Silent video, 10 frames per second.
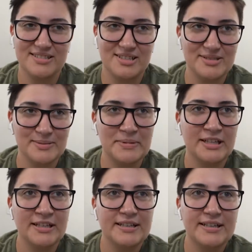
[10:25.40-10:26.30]
that's awesome.
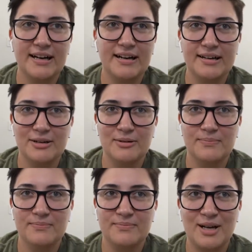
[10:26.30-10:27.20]

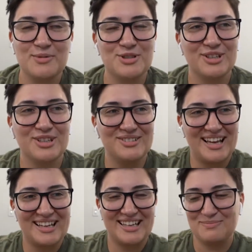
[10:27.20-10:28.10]
I'm sure you'll
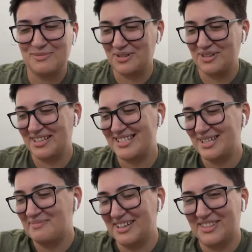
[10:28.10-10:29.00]
like it more in the
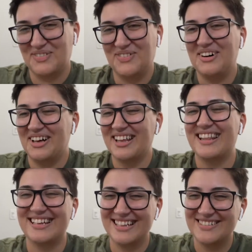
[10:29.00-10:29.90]
summer and the fall
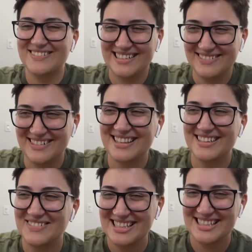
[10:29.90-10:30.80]
than you will in
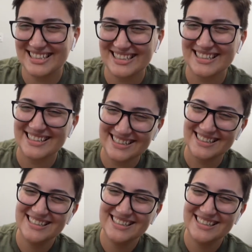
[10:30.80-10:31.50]
the winter.